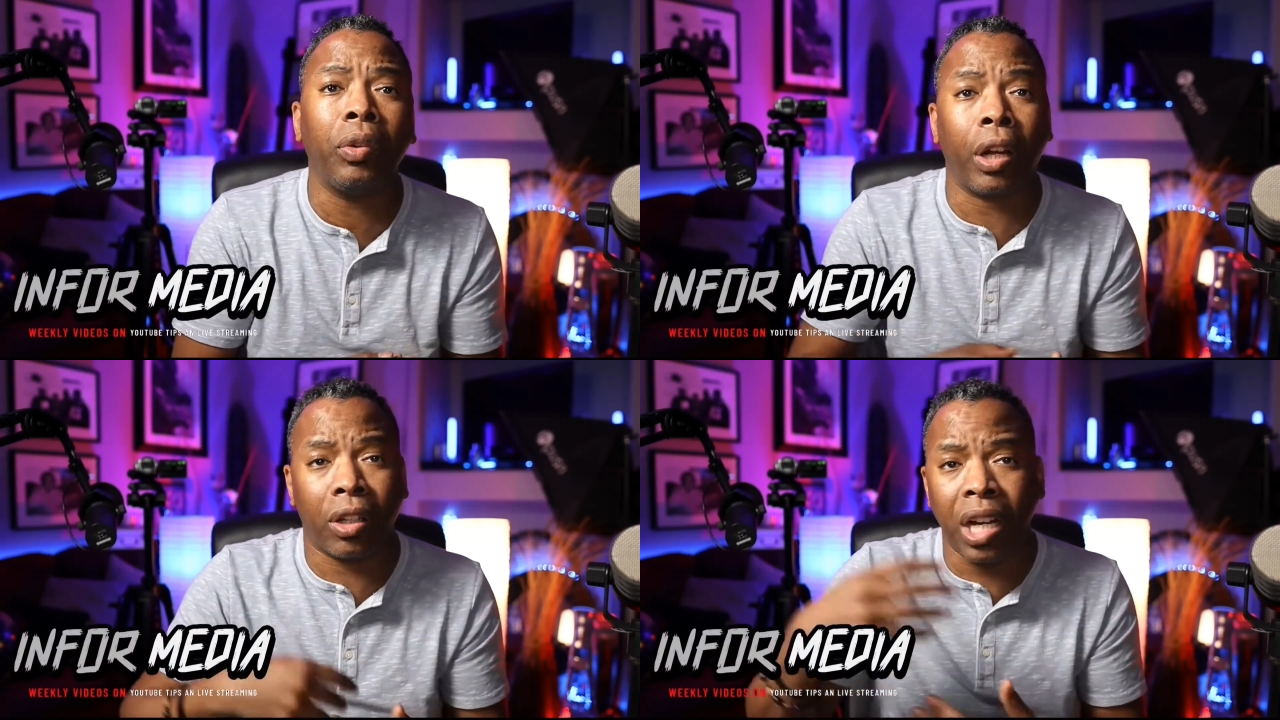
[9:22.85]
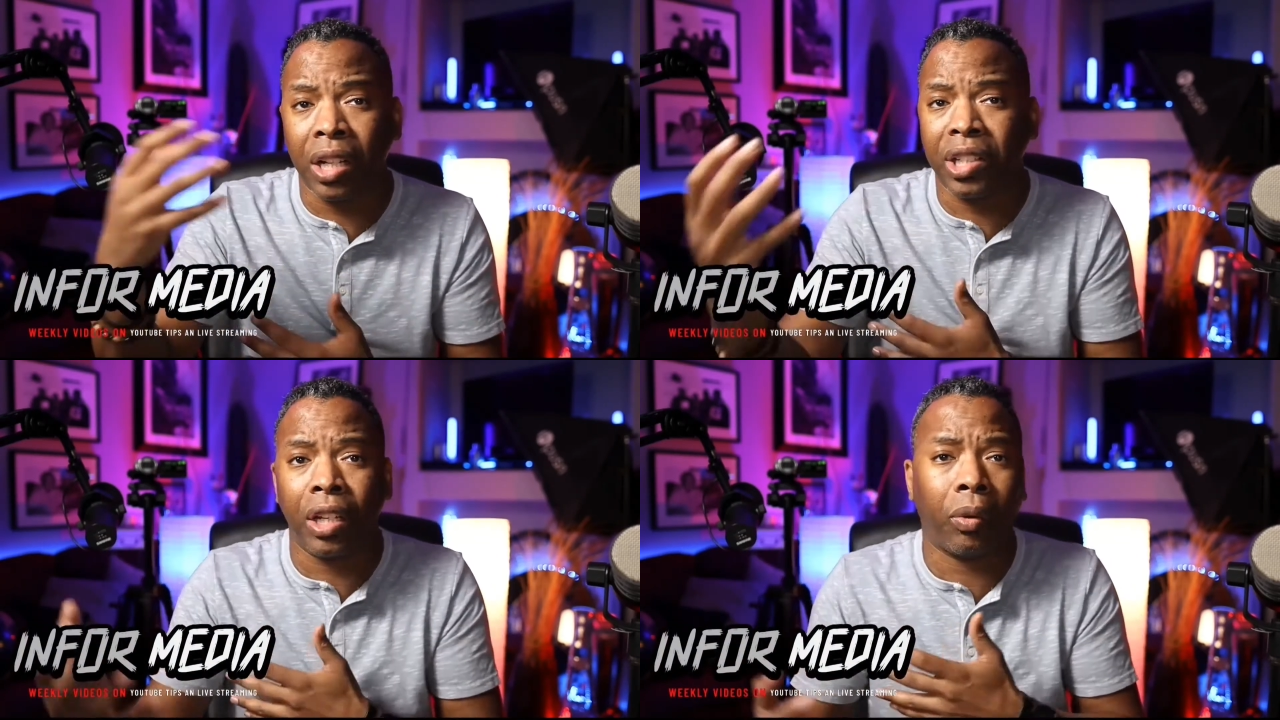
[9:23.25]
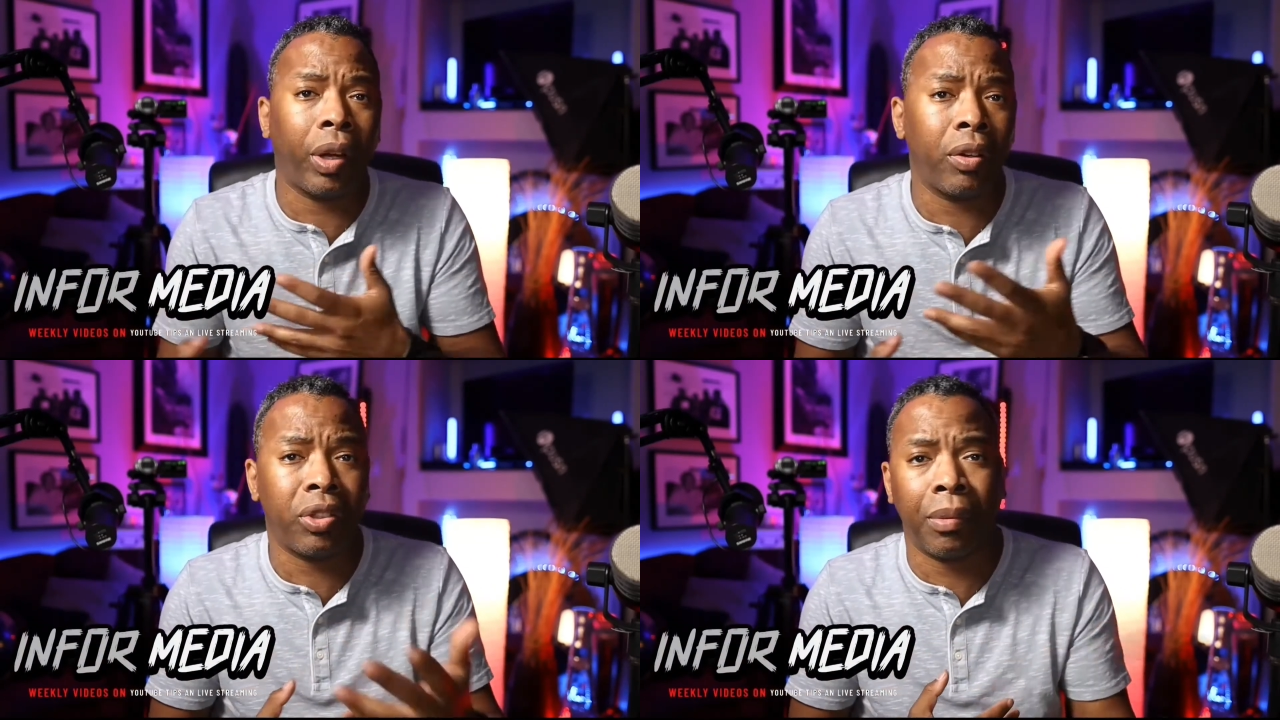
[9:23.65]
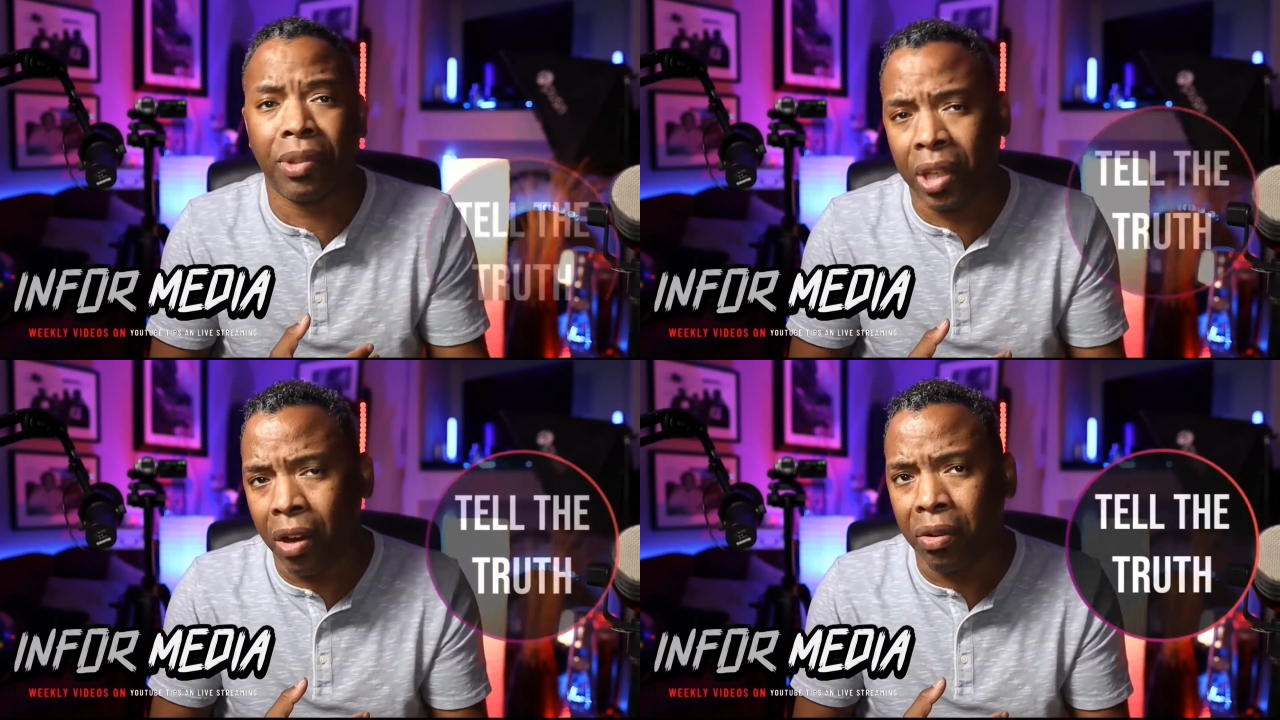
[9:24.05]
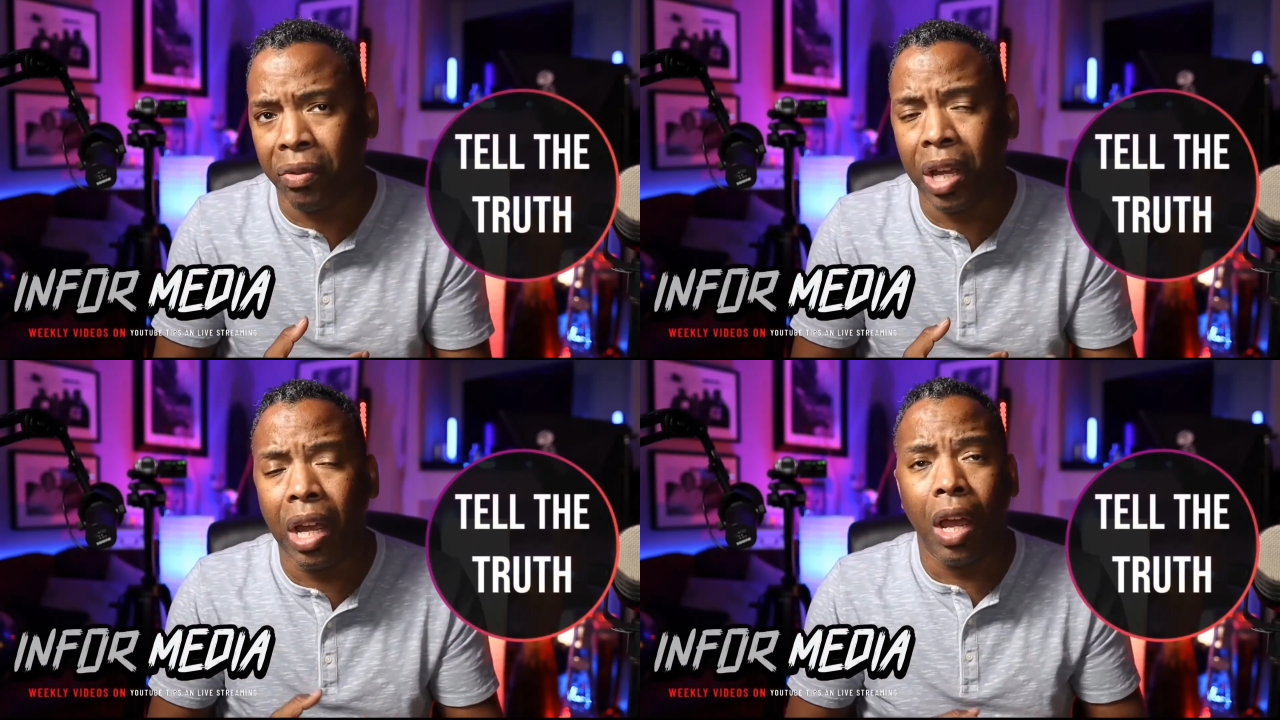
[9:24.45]
that are content creators
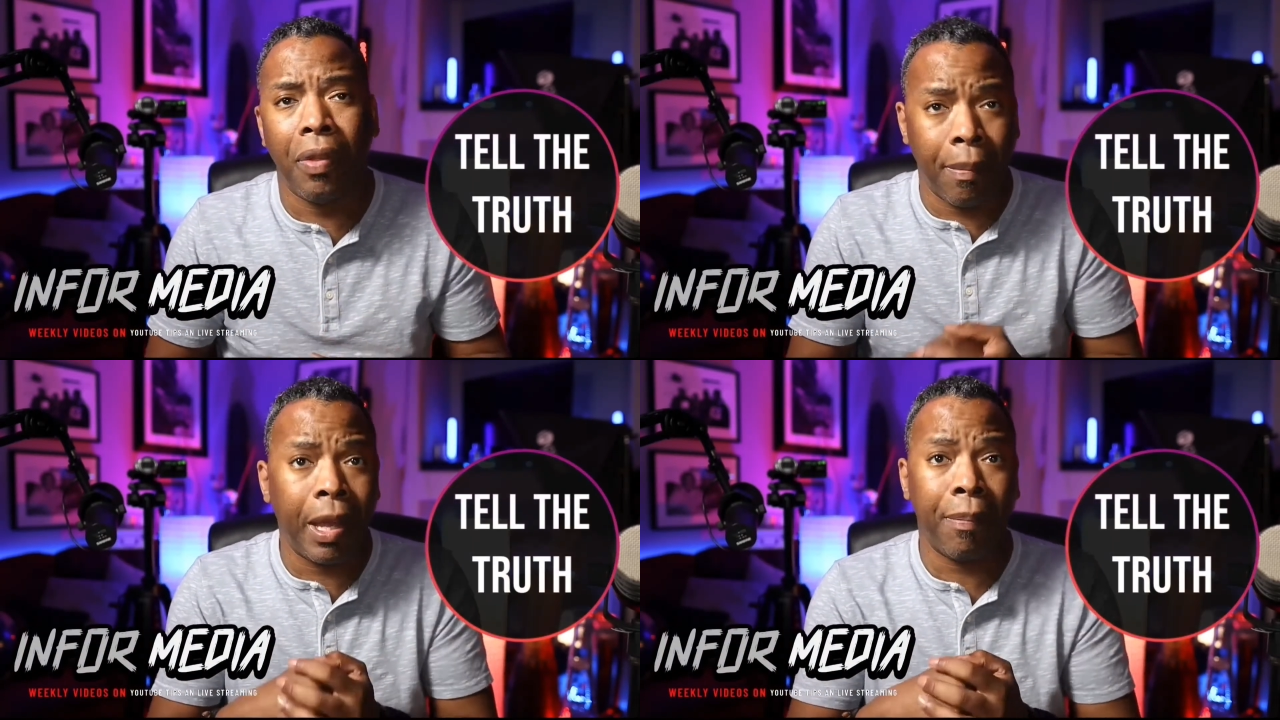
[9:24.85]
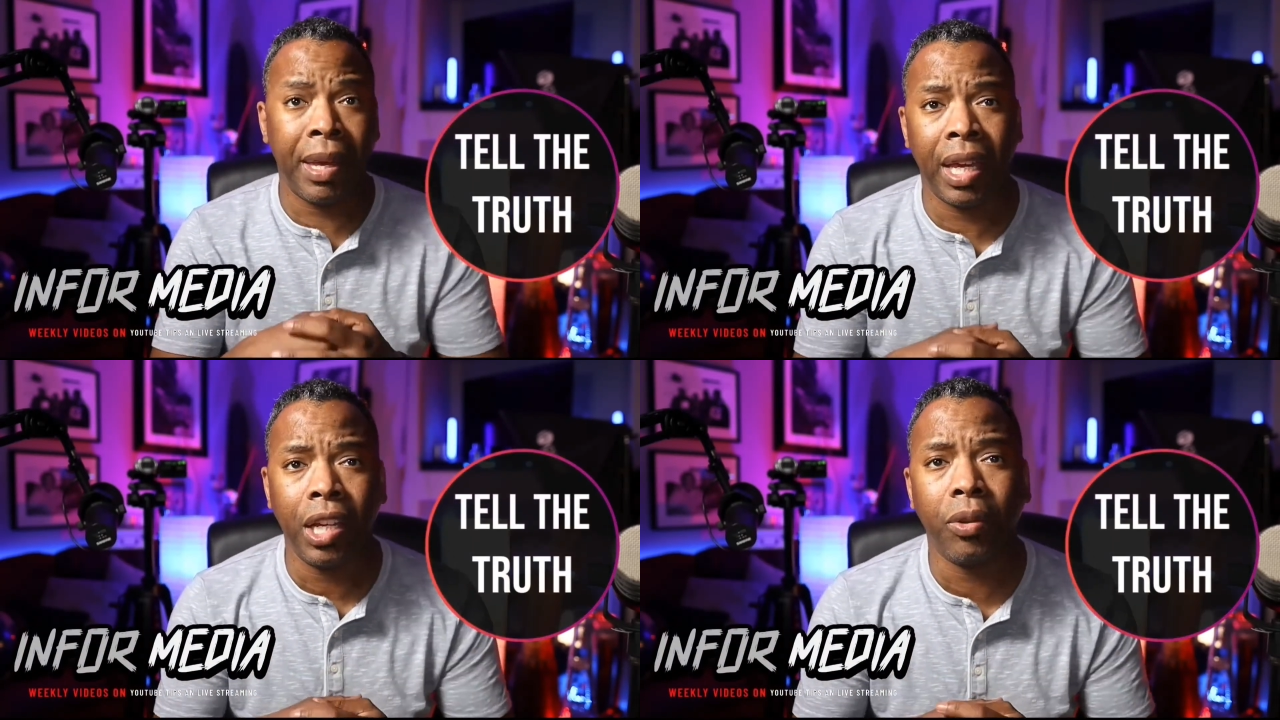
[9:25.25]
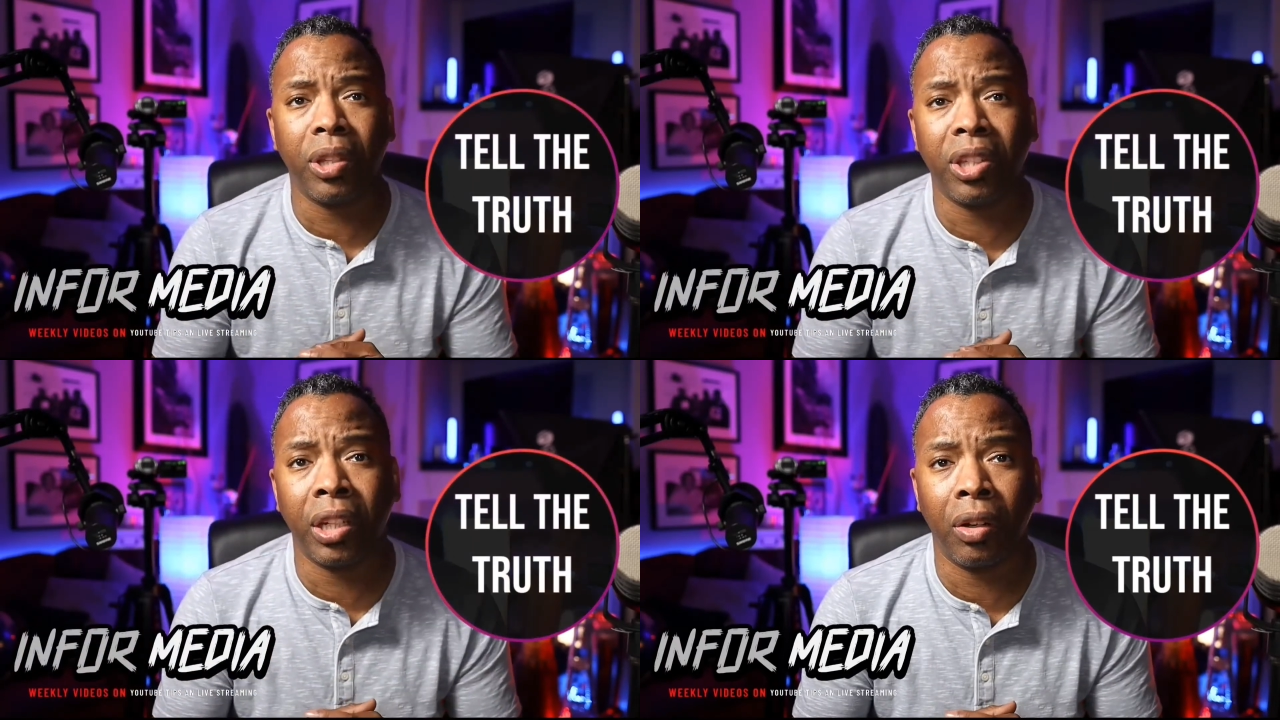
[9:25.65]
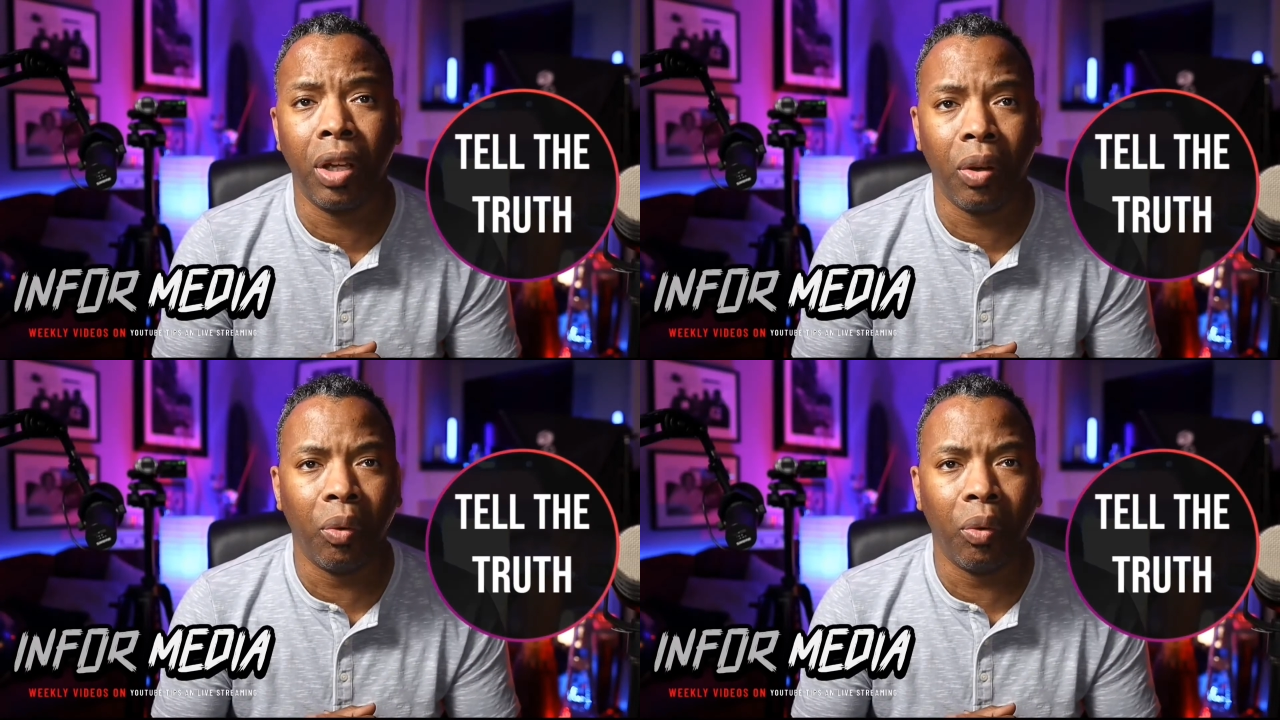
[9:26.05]
themselves, that may be interested in